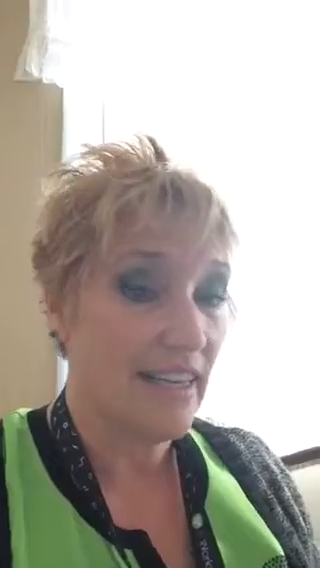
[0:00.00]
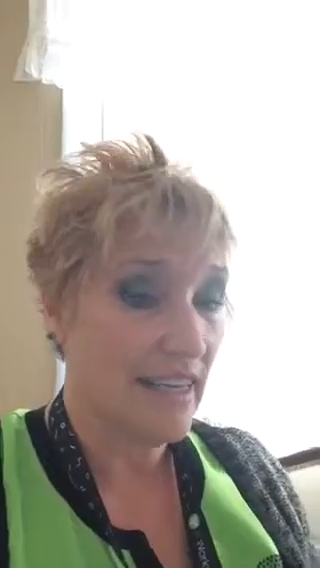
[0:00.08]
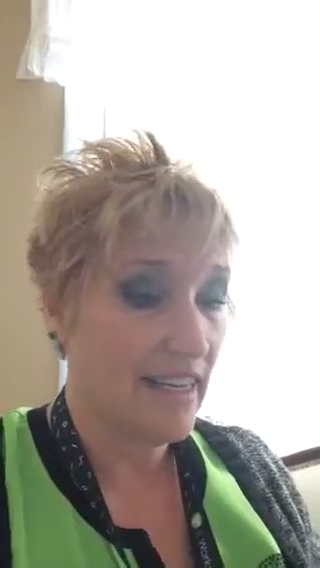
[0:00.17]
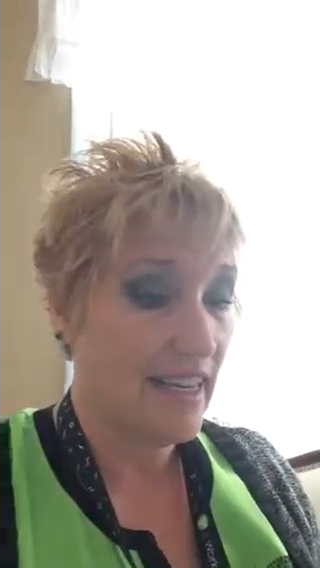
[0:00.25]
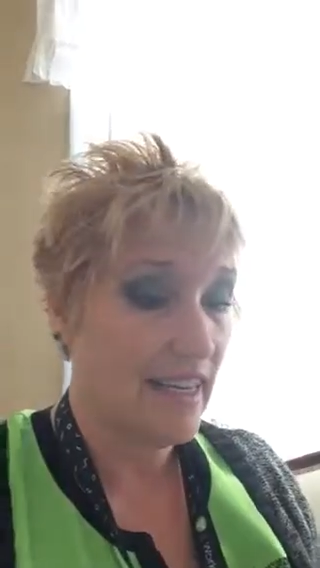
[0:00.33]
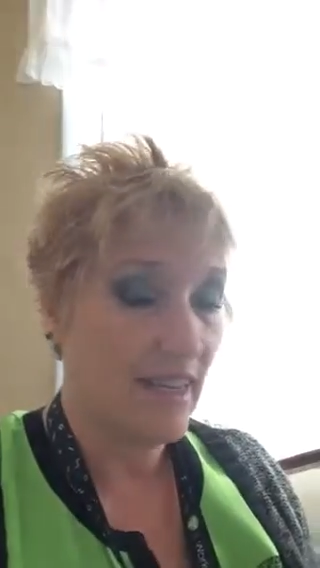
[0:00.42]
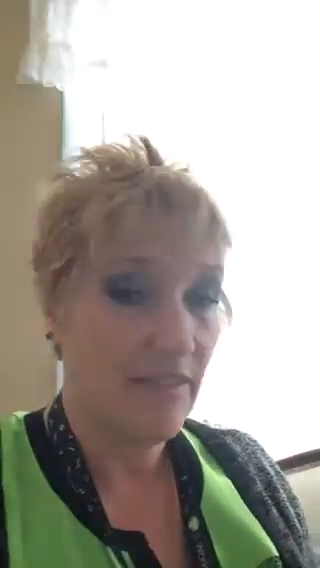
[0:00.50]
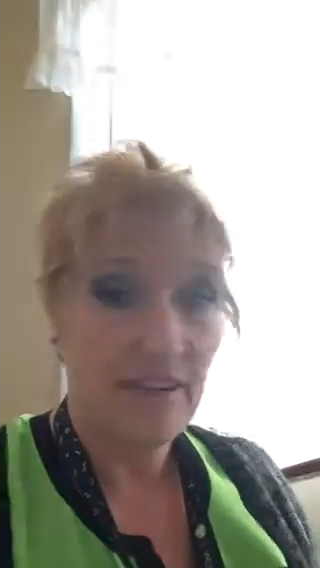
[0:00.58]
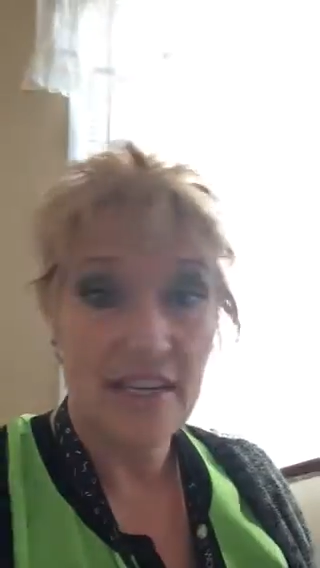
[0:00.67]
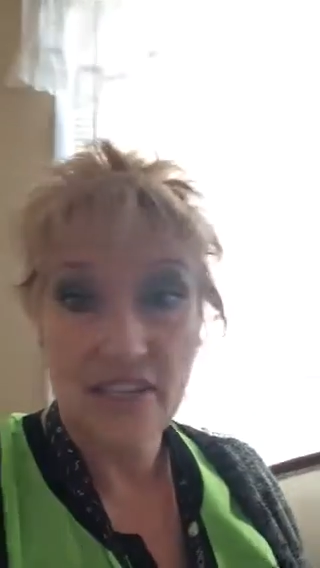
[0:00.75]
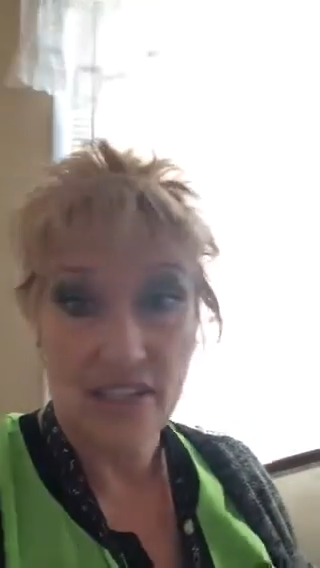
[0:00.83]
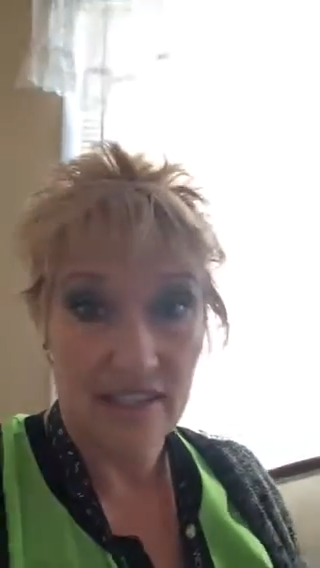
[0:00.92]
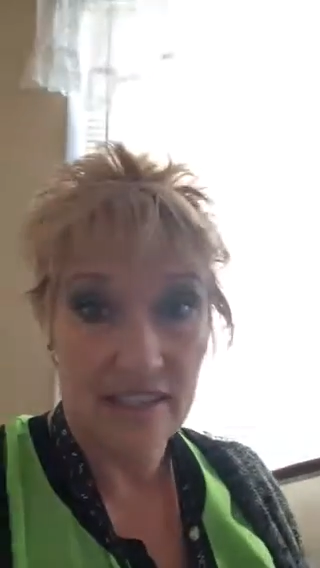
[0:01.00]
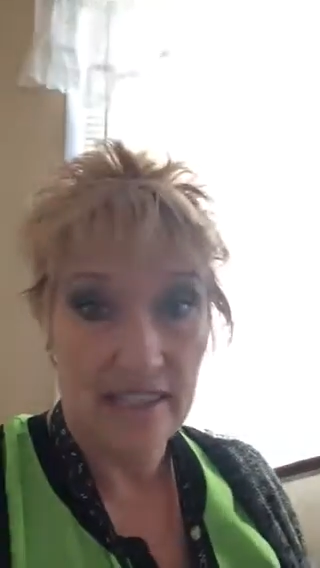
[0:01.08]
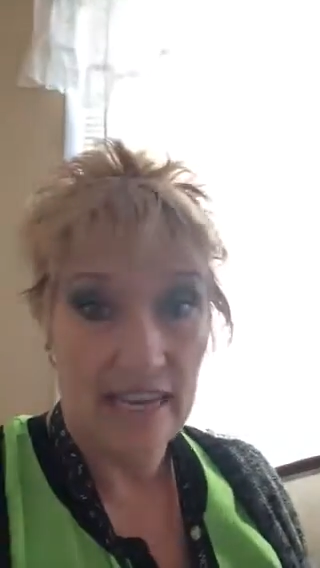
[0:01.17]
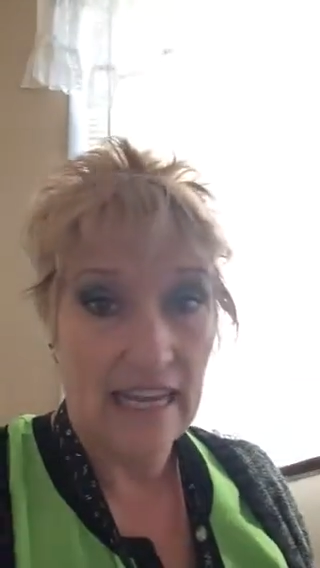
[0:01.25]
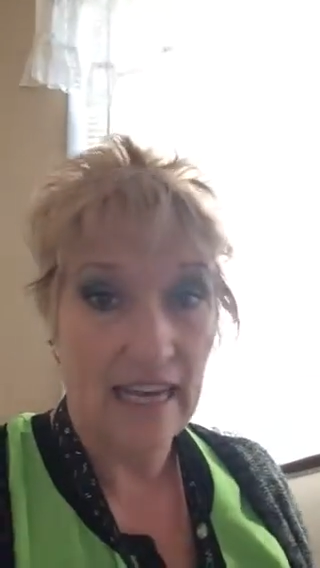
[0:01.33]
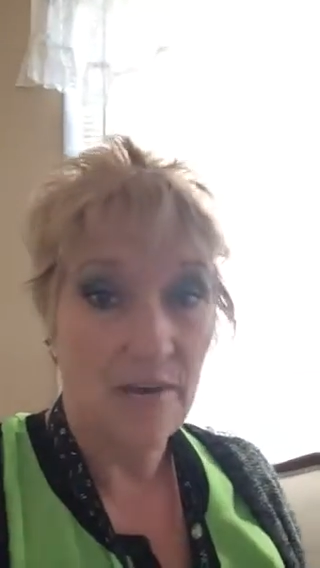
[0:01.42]
facials,
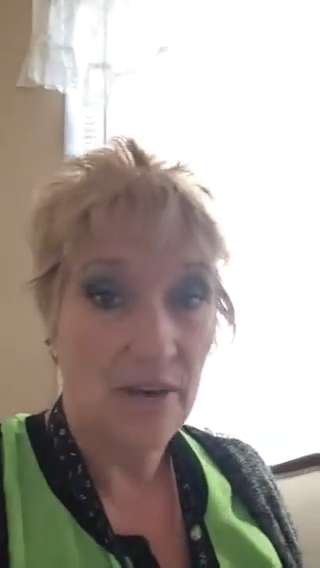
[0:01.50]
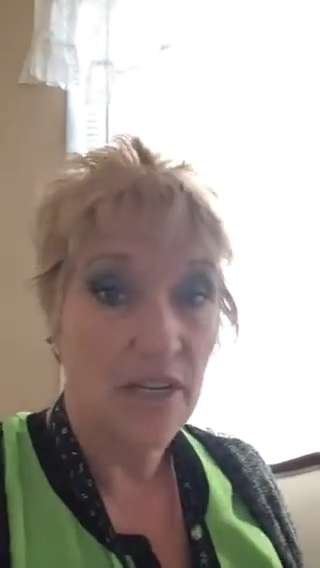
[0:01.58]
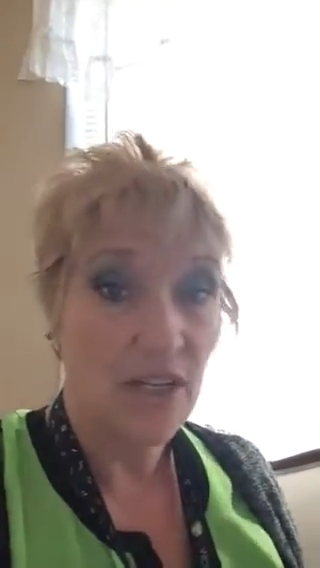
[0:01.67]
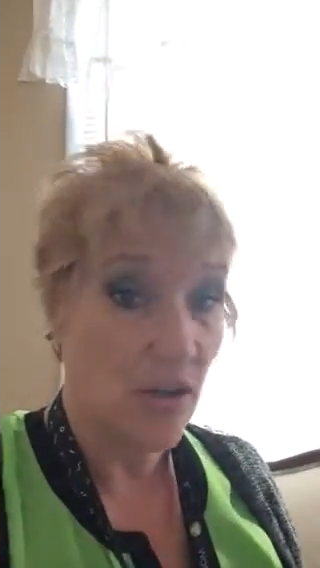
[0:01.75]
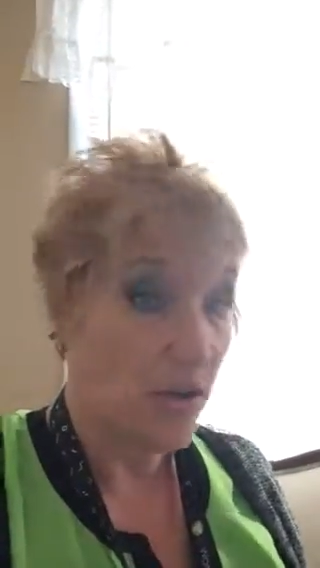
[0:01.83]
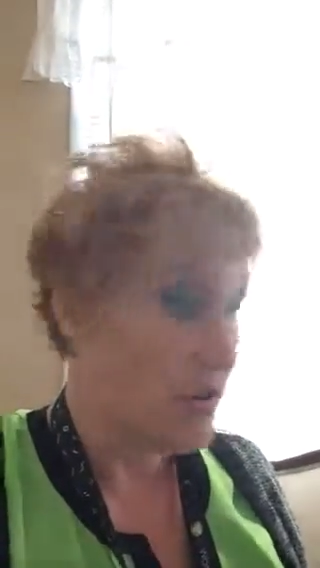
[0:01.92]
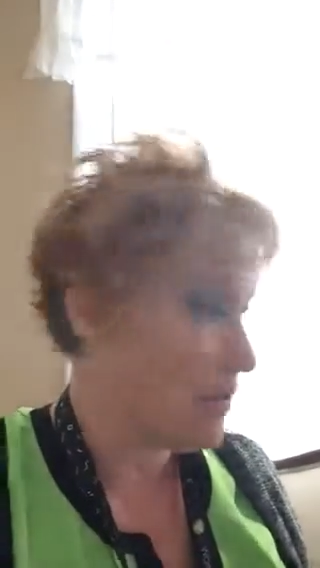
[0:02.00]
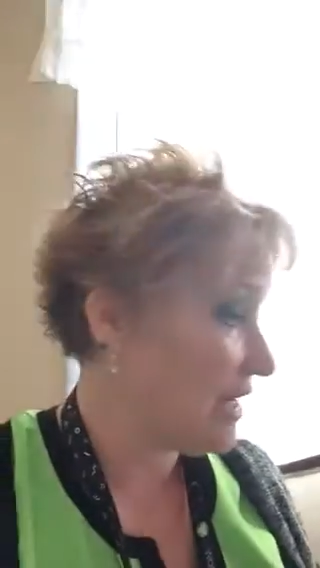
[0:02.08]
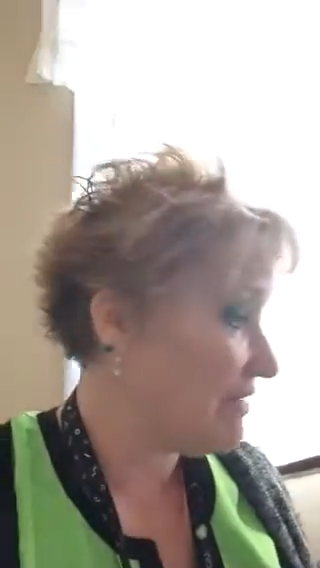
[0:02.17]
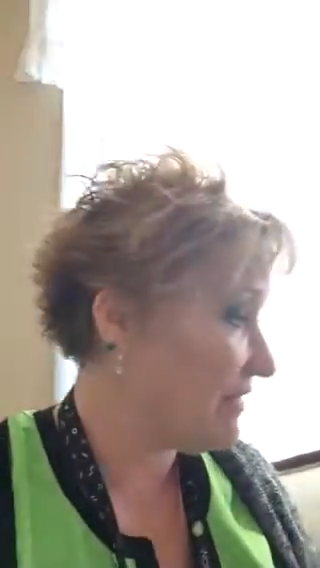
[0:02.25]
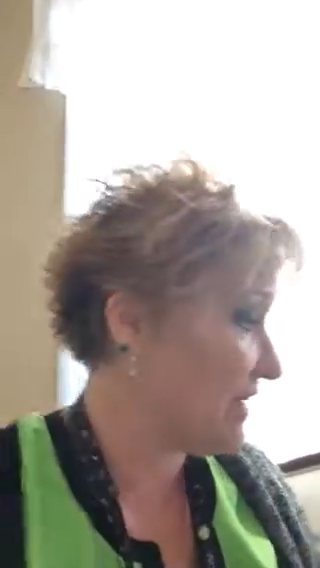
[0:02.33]
and I want to show you what a